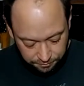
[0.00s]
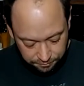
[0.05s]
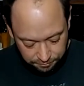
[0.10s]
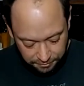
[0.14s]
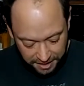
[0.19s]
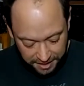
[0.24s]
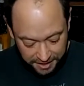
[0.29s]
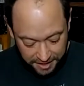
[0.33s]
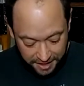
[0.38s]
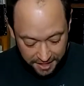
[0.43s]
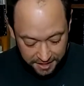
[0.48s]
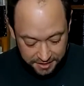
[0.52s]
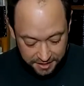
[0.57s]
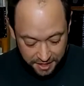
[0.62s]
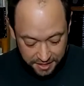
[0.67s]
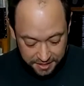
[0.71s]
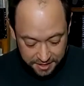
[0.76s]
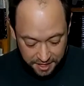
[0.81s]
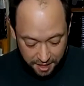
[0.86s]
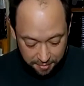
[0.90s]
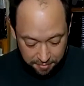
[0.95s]
because
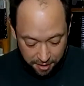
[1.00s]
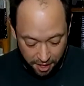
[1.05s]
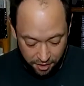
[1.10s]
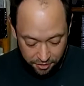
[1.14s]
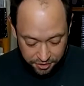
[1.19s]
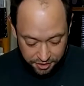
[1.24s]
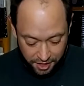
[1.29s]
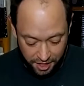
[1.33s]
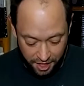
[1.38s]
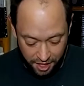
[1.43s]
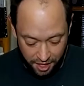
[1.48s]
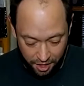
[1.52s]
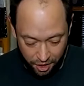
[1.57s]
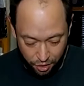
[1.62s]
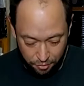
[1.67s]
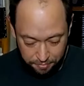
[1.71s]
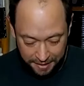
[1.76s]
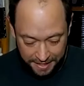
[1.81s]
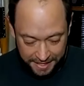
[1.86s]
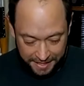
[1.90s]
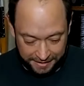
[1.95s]
it's supposed to
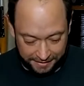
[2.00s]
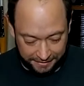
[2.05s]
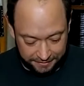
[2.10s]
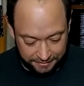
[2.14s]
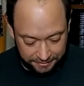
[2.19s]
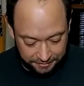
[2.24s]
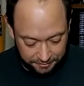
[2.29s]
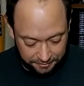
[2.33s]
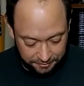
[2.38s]
open.